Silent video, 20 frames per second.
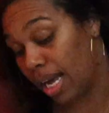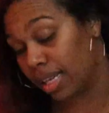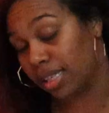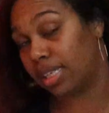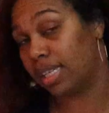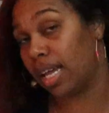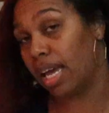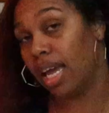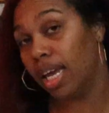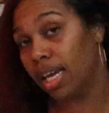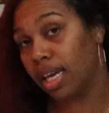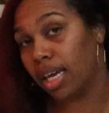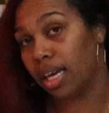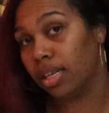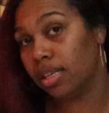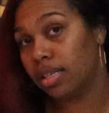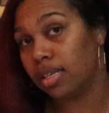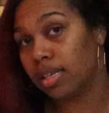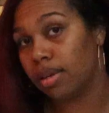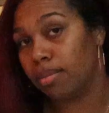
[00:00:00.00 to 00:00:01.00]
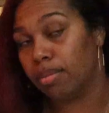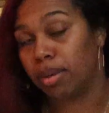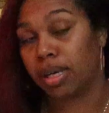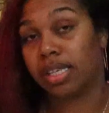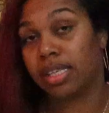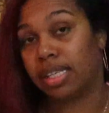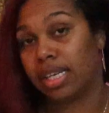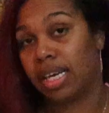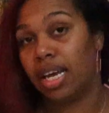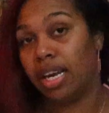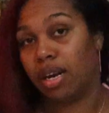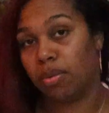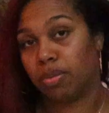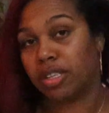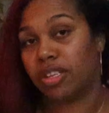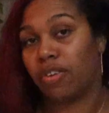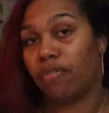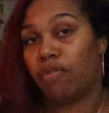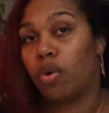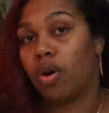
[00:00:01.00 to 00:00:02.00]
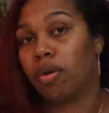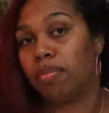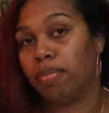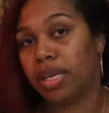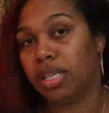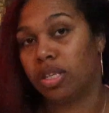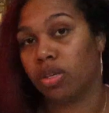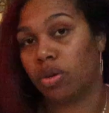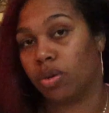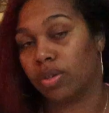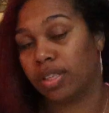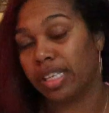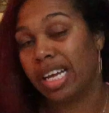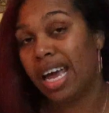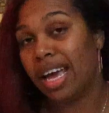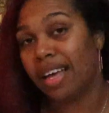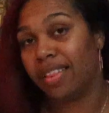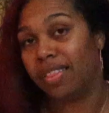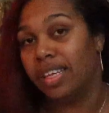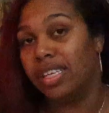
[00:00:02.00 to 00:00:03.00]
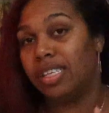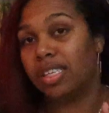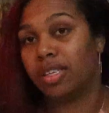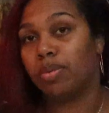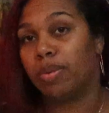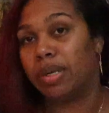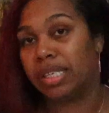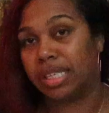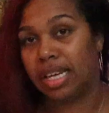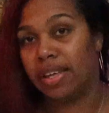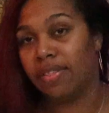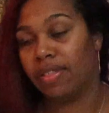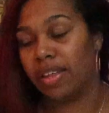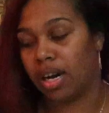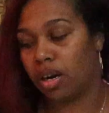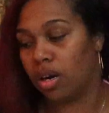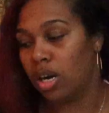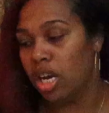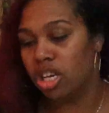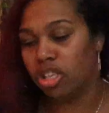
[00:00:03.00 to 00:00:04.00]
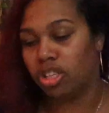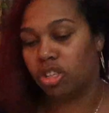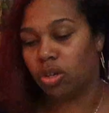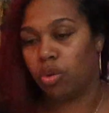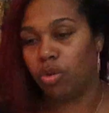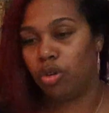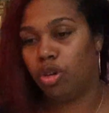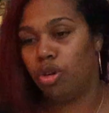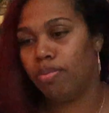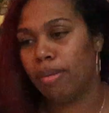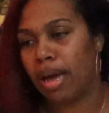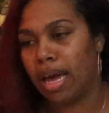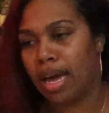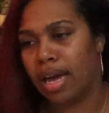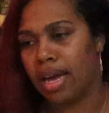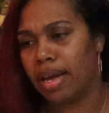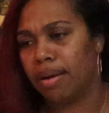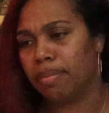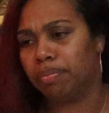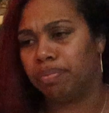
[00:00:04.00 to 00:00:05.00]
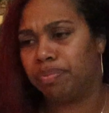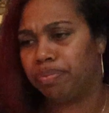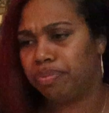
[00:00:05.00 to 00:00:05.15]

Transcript: not saying it because, again, it was the Four of Pentacles. This is what's in there. So you may.